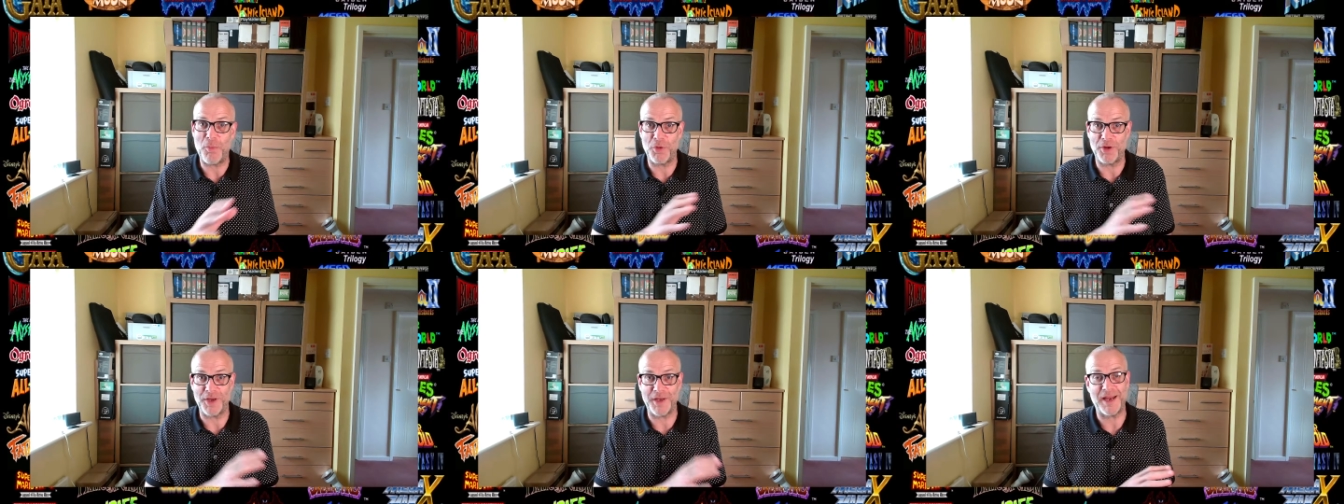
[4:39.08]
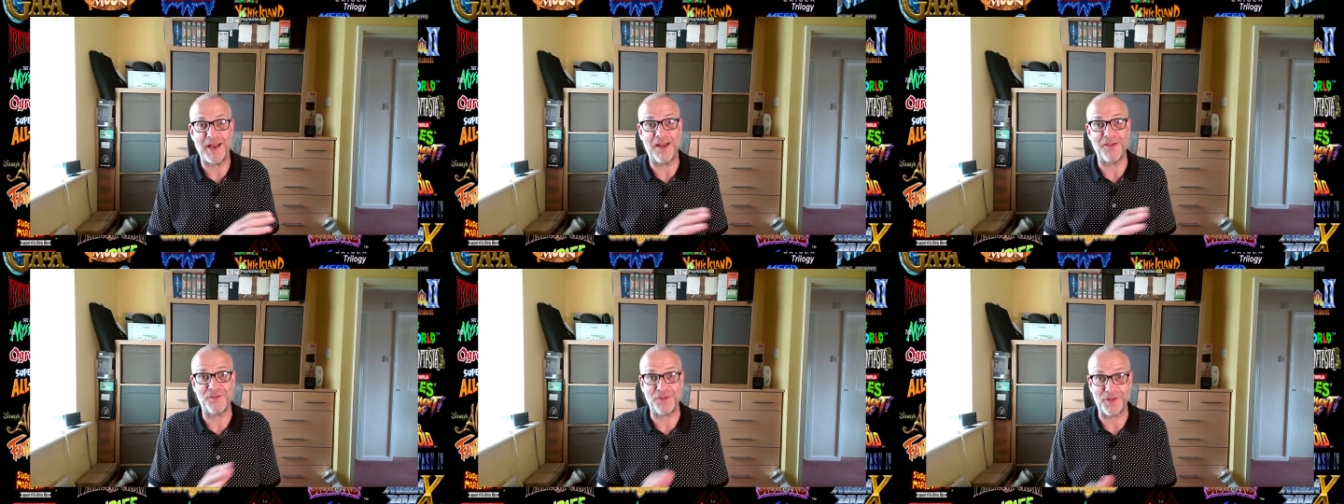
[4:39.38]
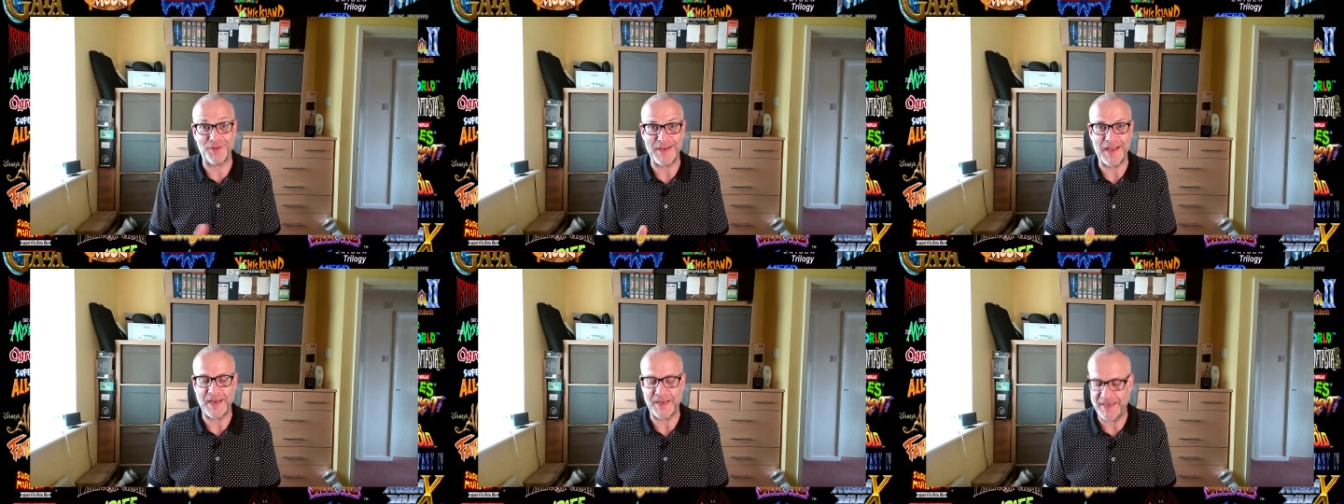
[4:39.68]
in case I
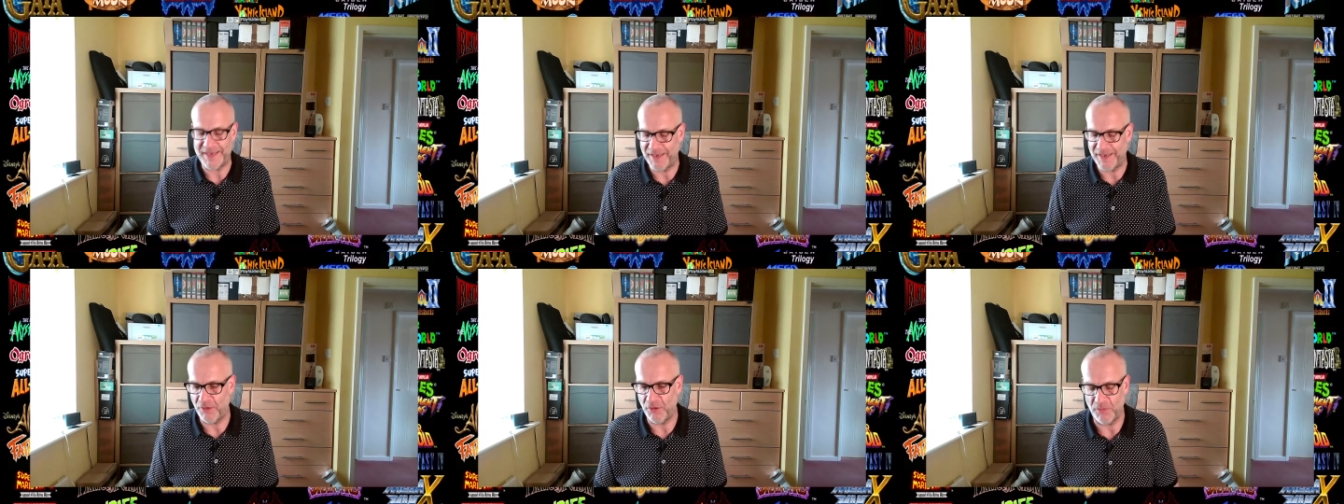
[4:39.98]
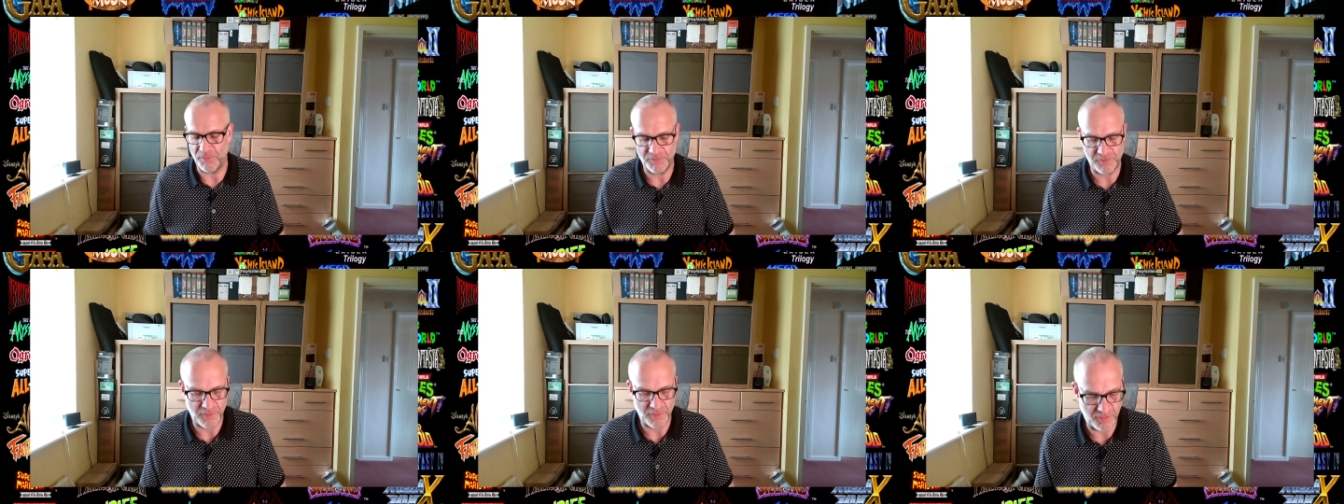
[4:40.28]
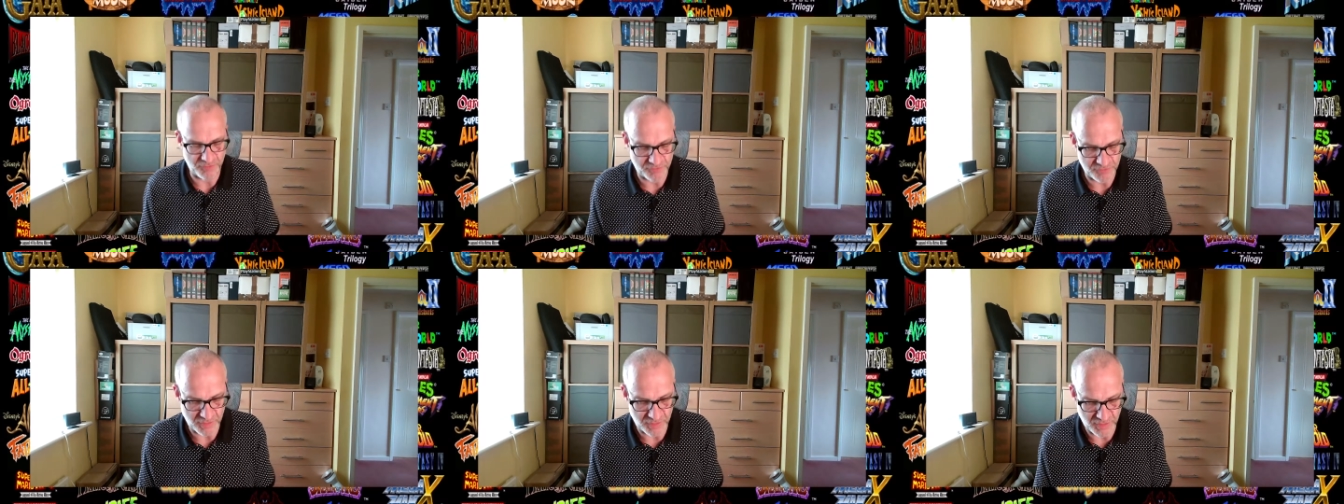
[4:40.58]
knackered it up,
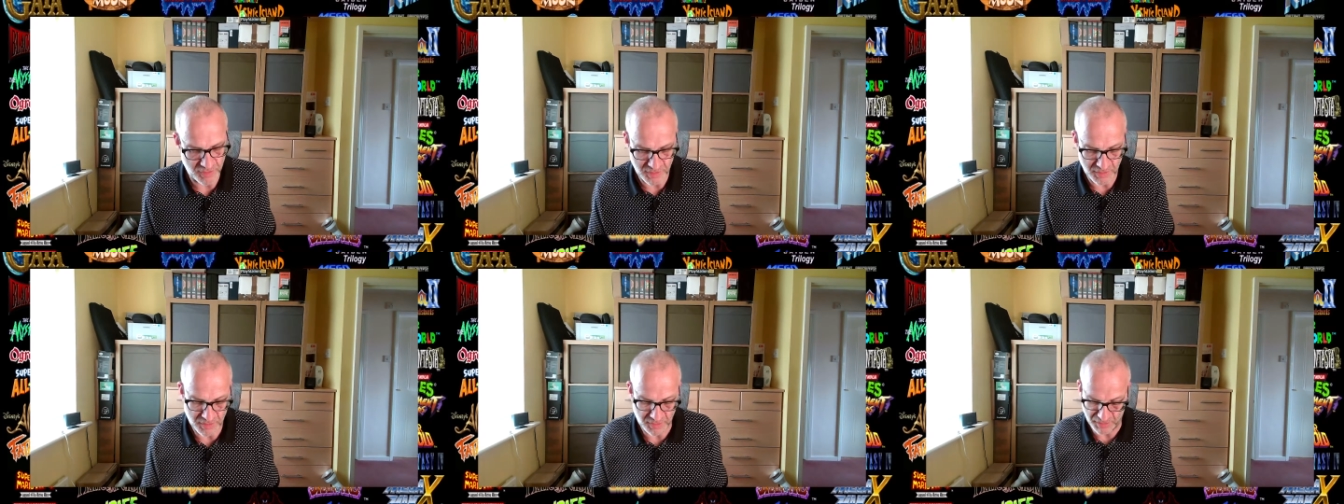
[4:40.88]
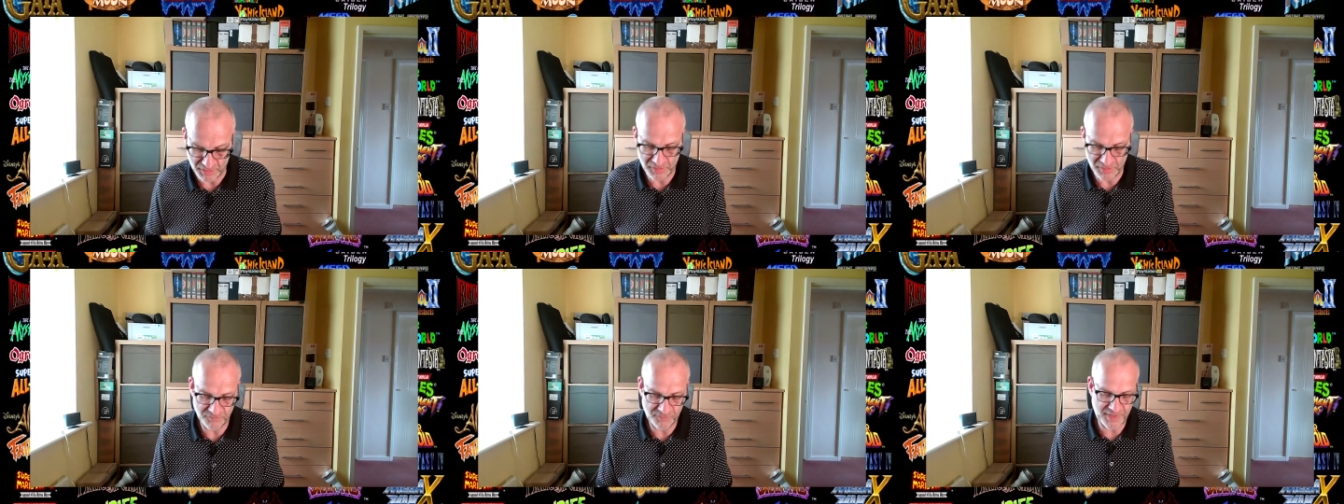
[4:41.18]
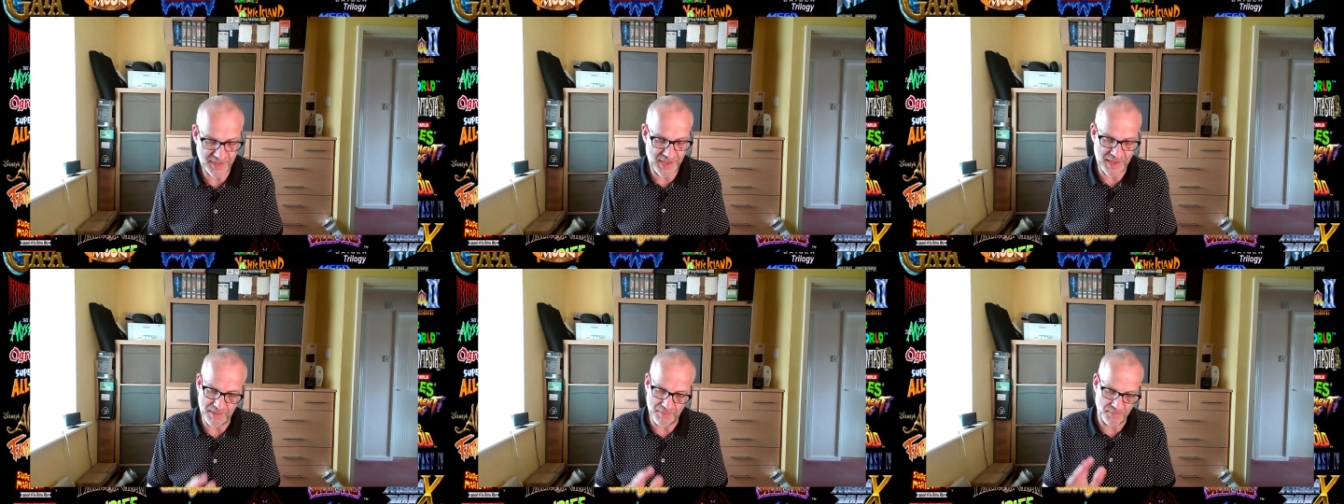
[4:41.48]
so I've
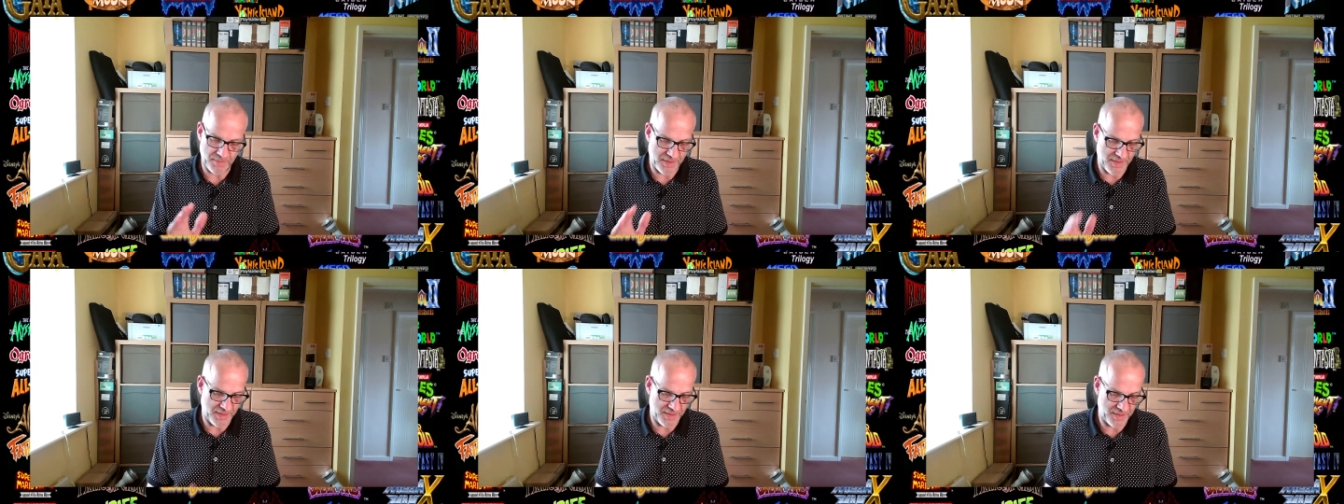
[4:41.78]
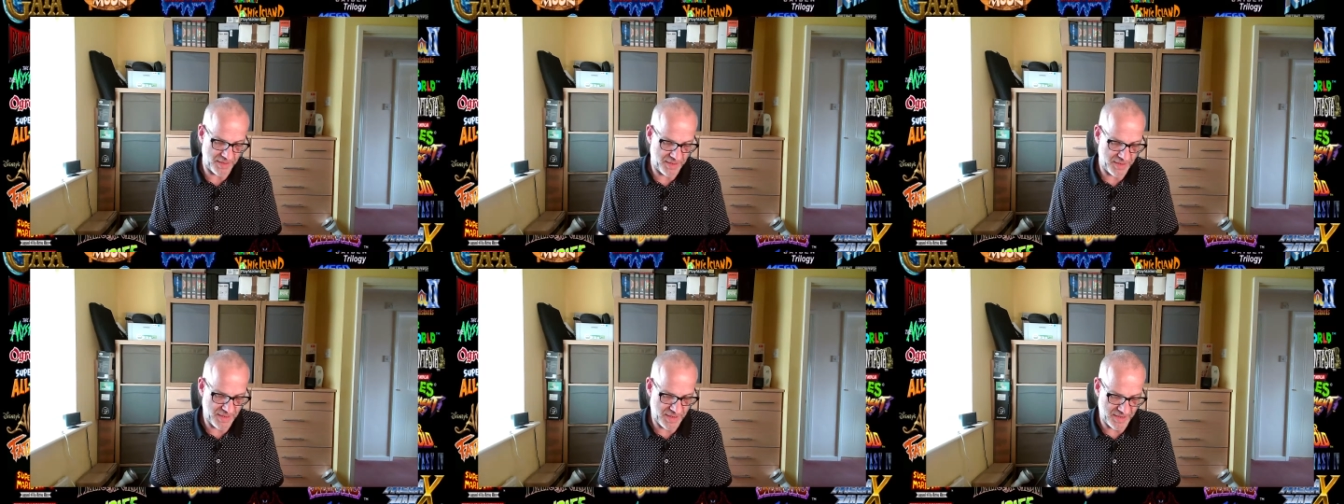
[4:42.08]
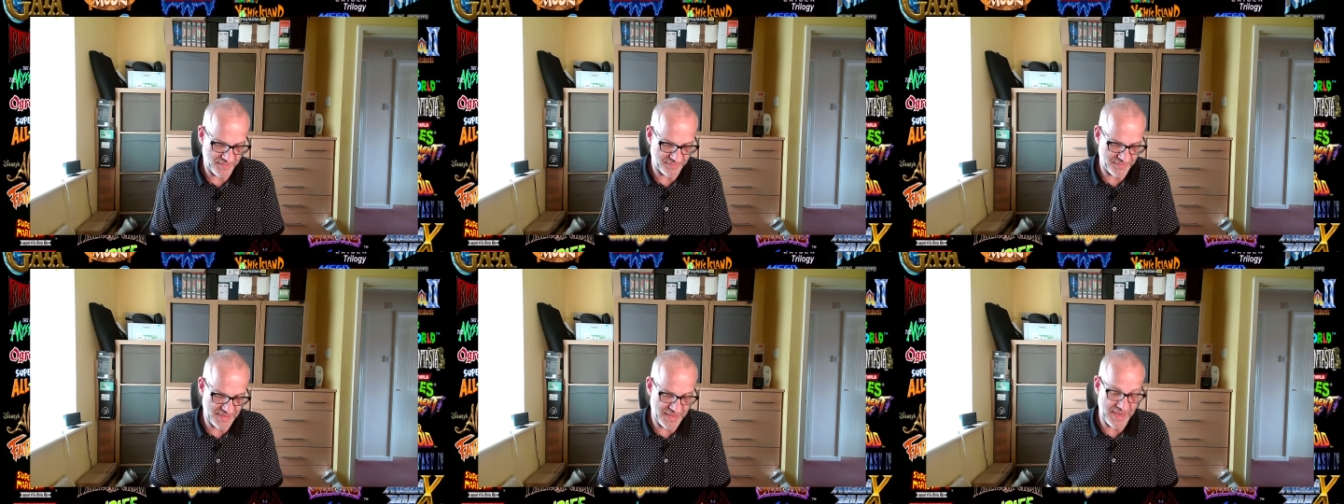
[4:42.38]
kept that
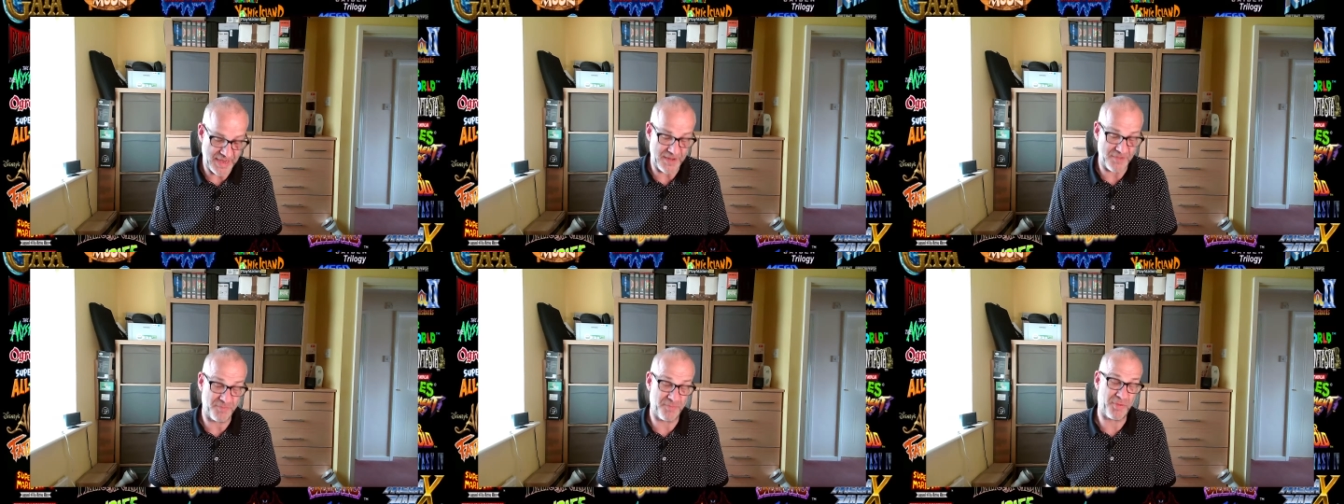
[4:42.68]
as it is,